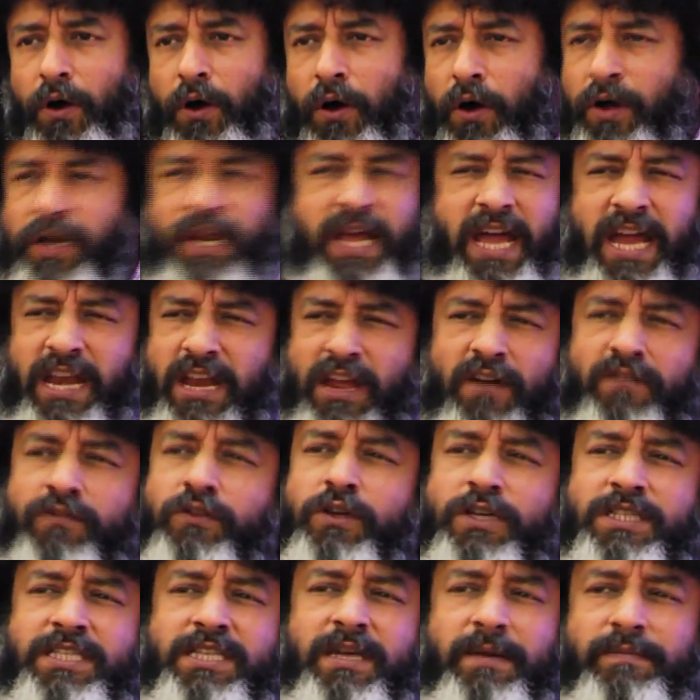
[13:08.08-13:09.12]
on any of
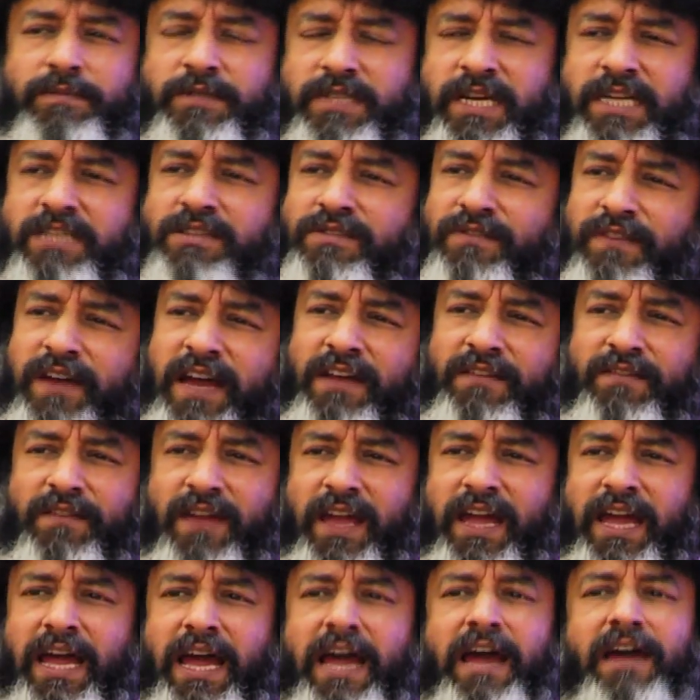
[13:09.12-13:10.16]
those subjects where
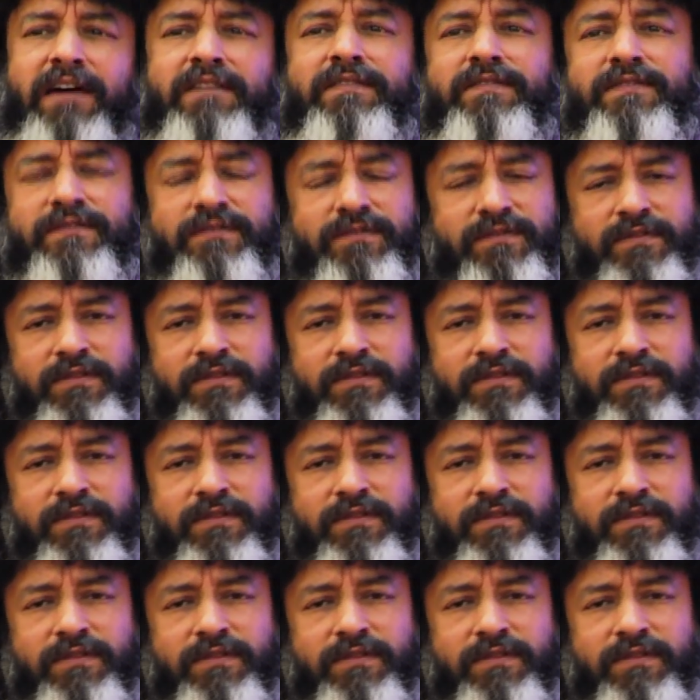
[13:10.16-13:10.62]
we have